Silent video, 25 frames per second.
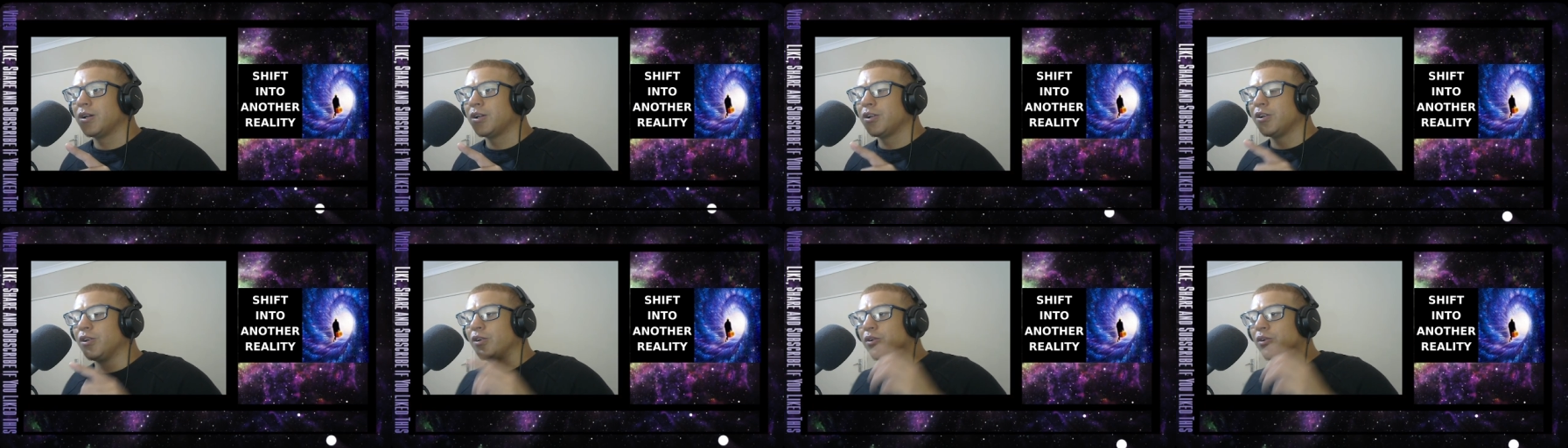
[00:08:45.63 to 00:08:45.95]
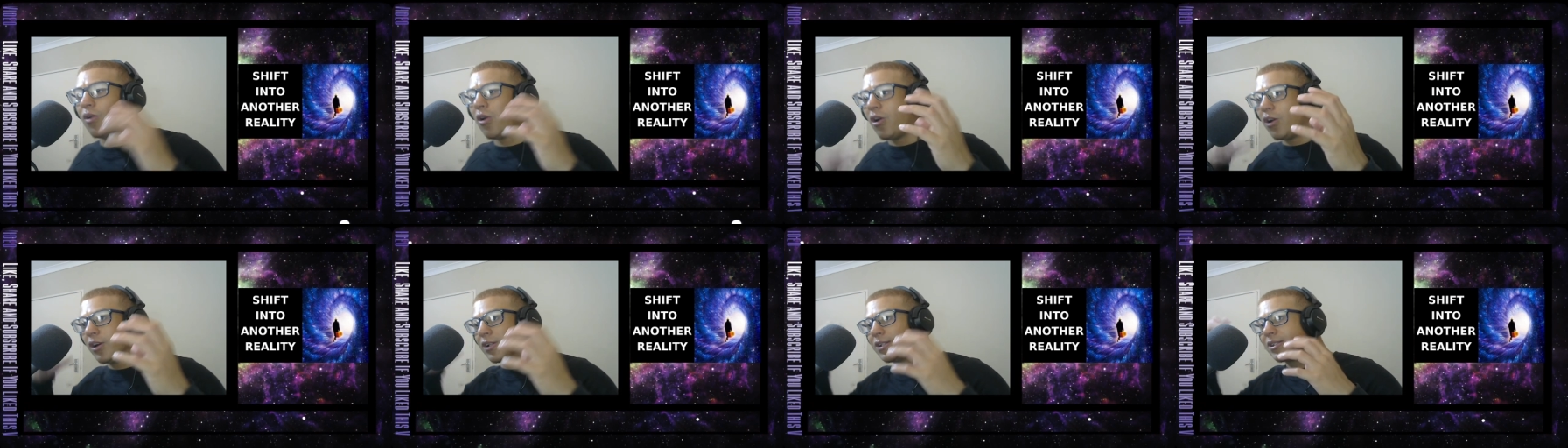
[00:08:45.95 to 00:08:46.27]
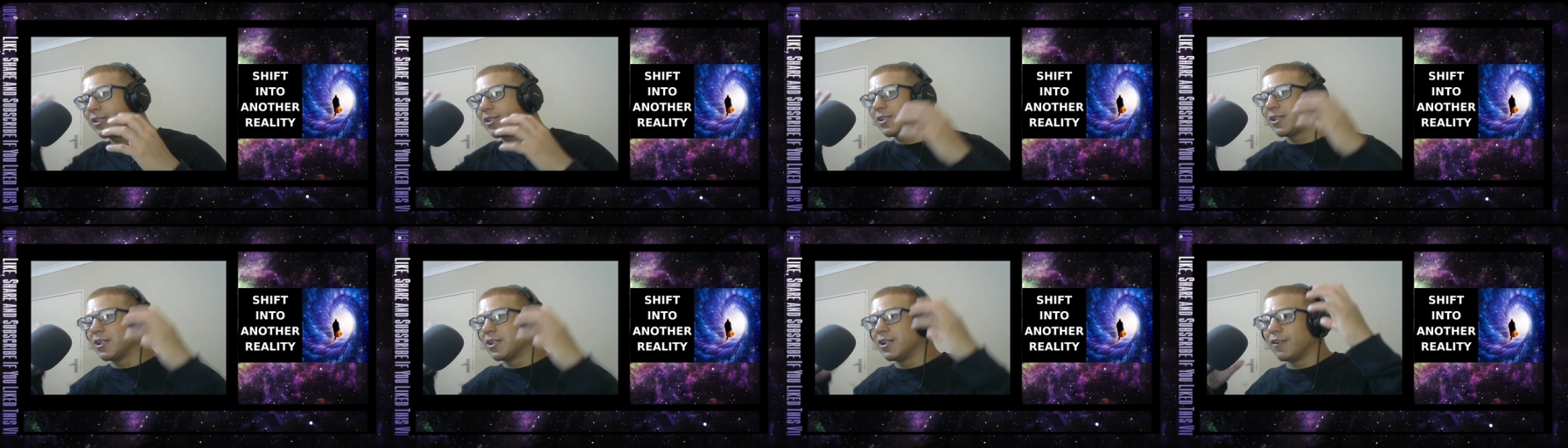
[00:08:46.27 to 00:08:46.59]
You can't
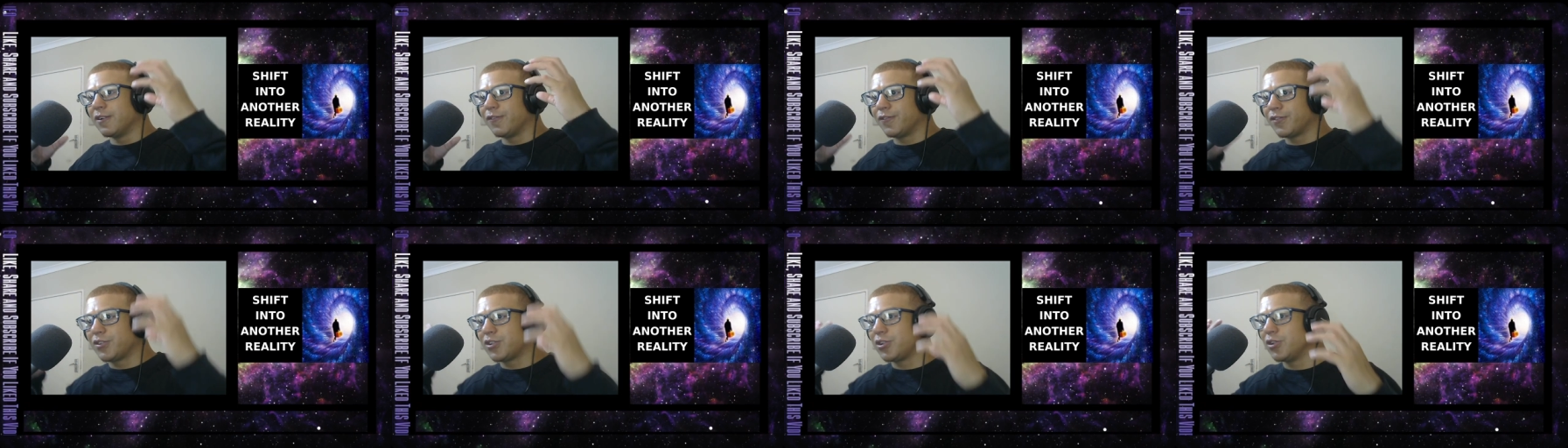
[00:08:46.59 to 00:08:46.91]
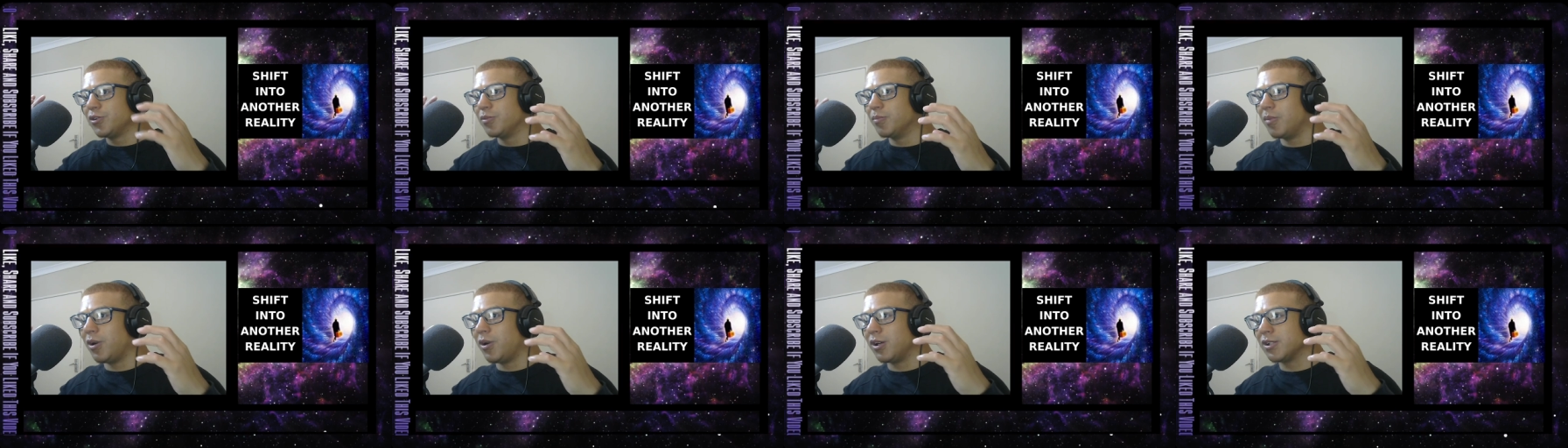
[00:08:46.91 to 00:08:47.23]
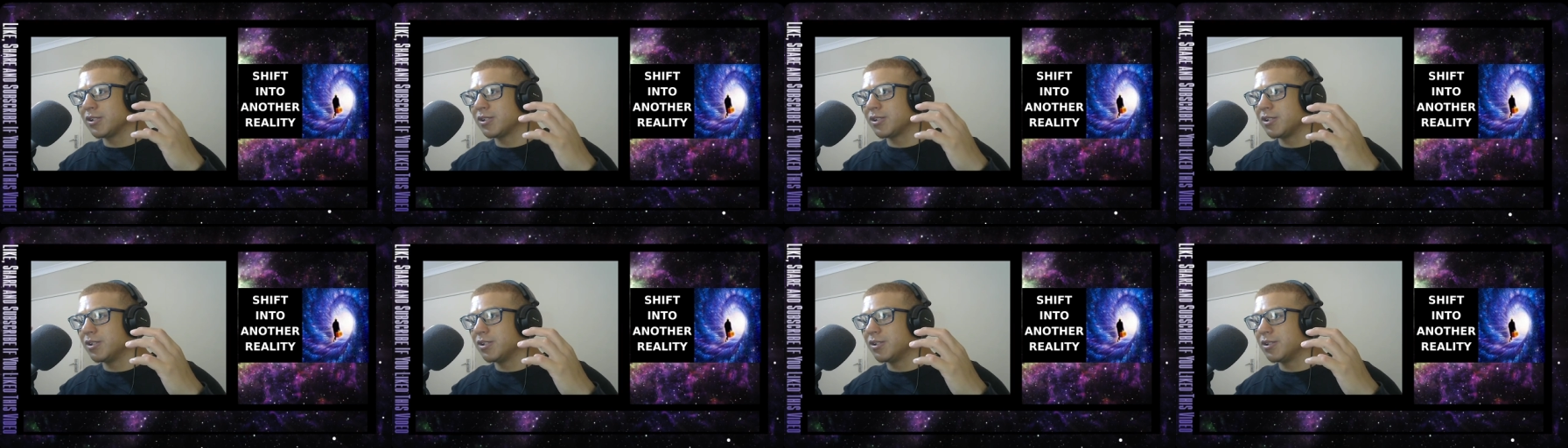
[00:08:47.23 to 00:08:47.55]
serve two
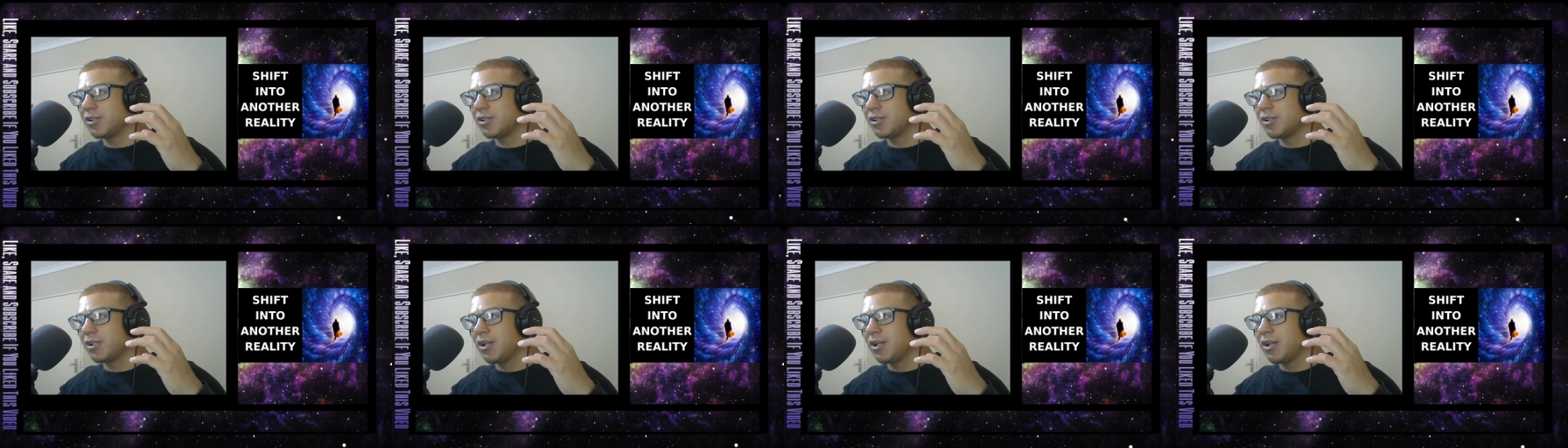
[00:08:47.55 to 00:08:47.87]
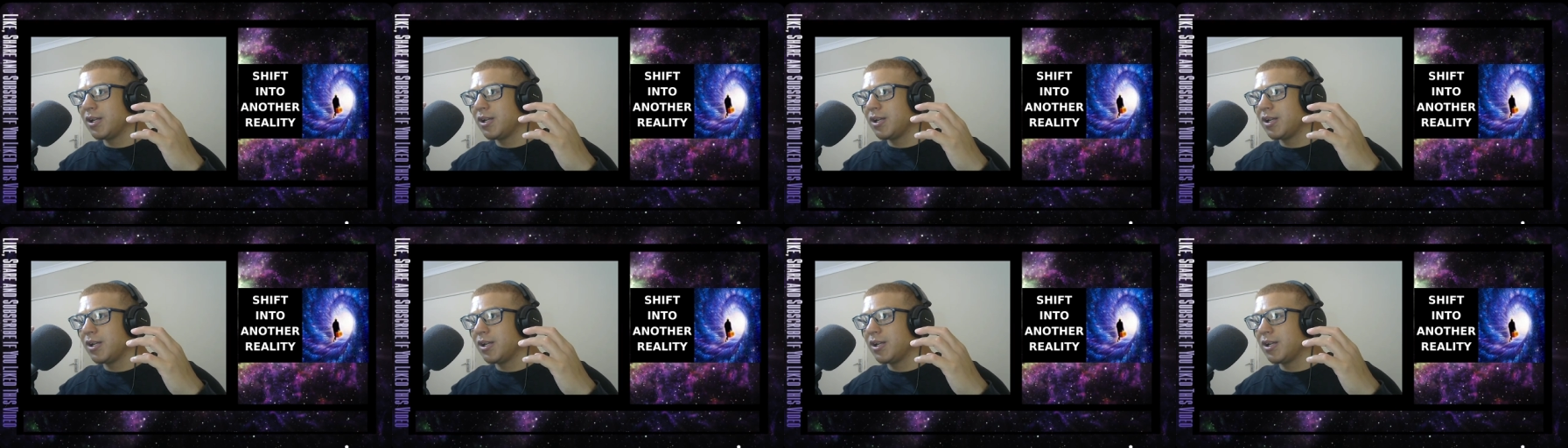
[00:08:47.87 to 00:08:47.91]
masters.